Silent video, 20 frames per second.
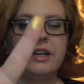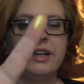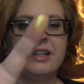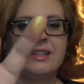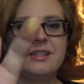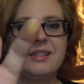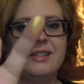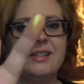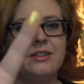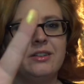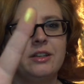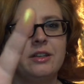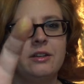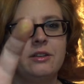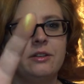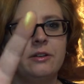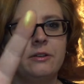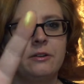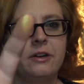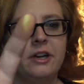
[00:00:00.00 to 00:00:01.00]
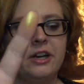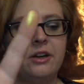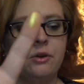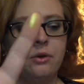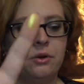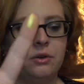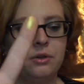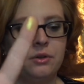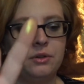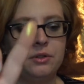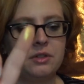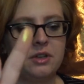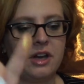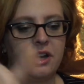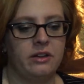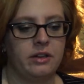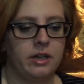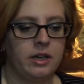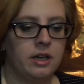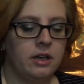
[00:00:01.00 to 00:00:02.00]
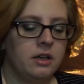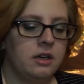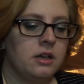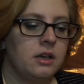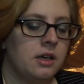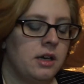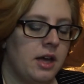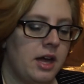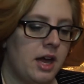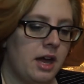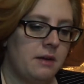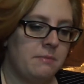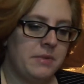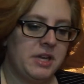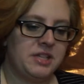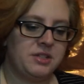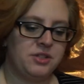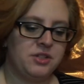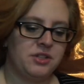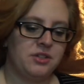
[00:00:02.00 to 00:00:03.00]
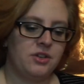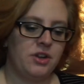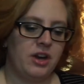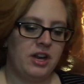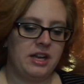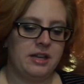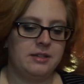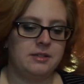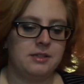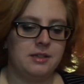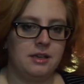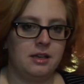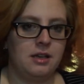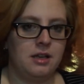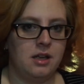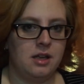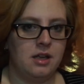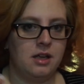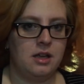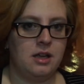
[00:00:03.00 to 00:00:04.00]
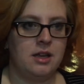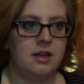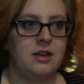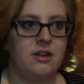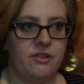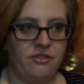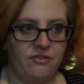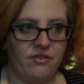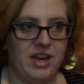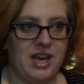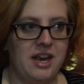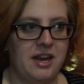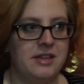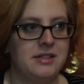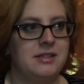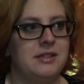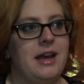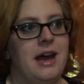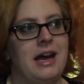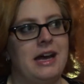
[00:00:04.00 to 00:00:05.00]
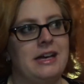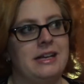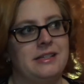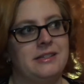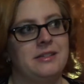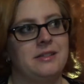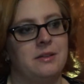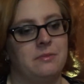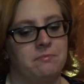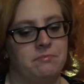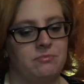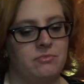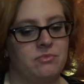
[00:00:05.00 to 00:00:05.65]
It's still a glittery gold color. It's just not as in your face as